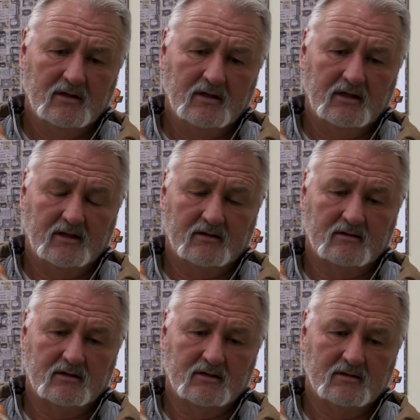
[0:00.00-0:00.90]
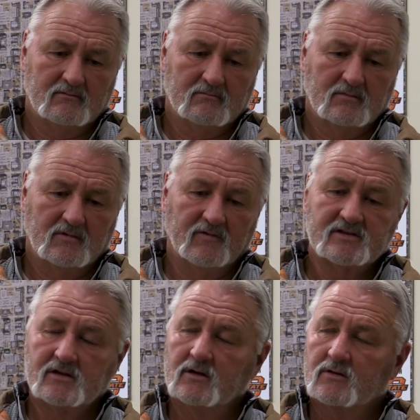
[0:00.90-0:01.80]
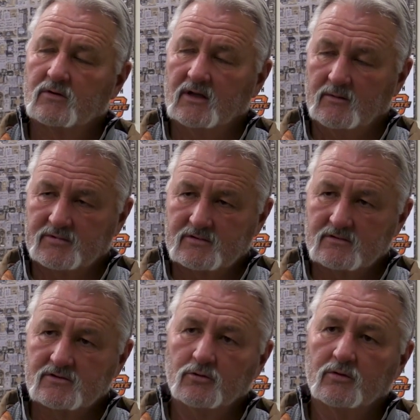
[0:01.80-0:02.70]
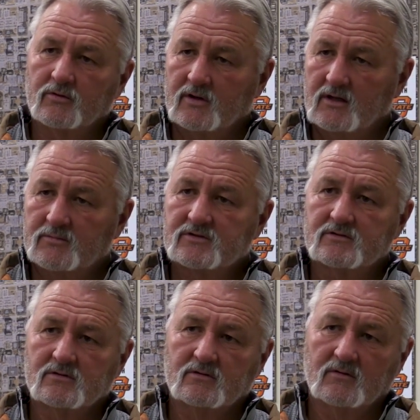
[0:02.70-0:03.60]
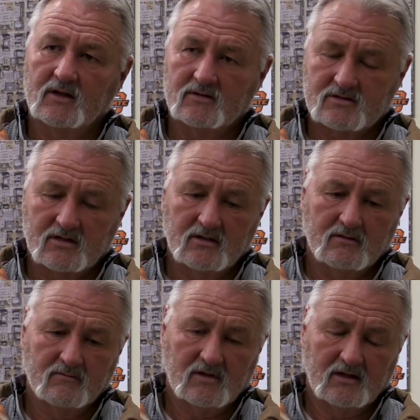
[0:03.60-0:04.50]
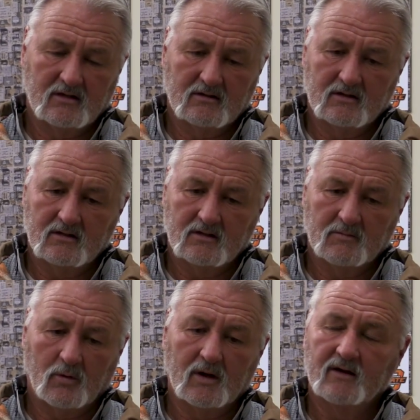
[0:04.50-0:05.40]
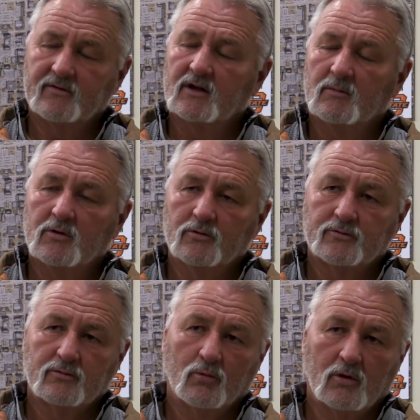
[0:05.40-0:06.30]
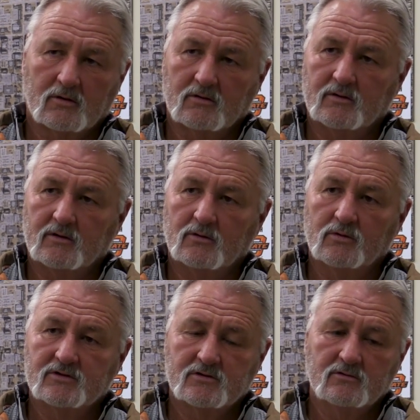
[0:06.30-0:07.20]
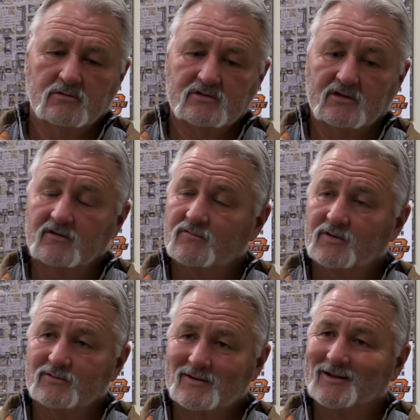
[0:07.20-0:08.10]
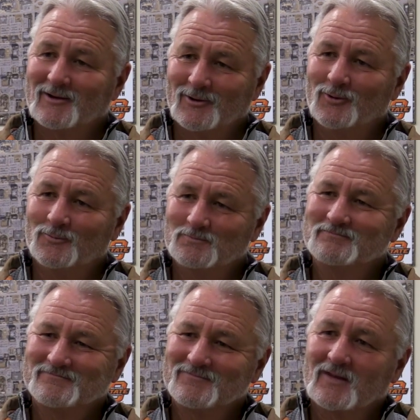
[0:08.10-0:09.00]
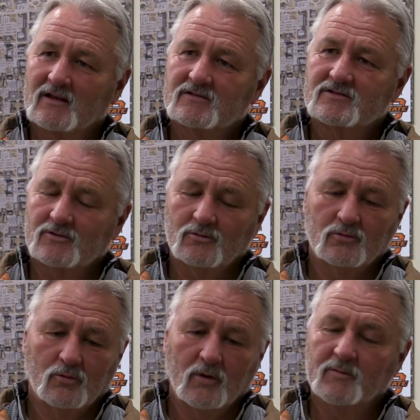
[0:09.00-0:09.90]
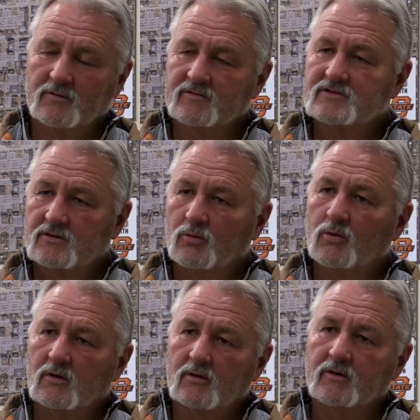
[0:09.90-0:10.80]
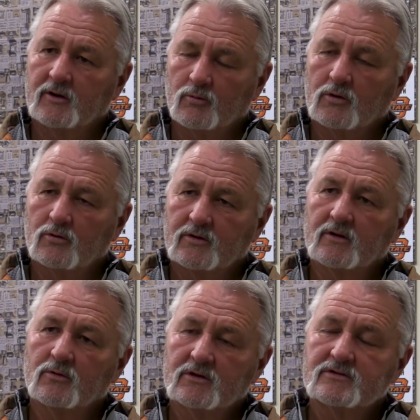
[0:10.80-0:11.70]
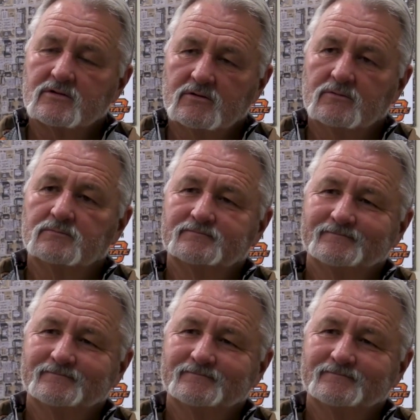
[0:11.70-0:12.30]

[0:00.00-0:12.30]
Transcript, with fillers: and visited other campuses, in the state, and my wife and I both walked on to OSU and said, this feels like home. Mm-hmm. So we moved to Stillwater and enrolled at OSU.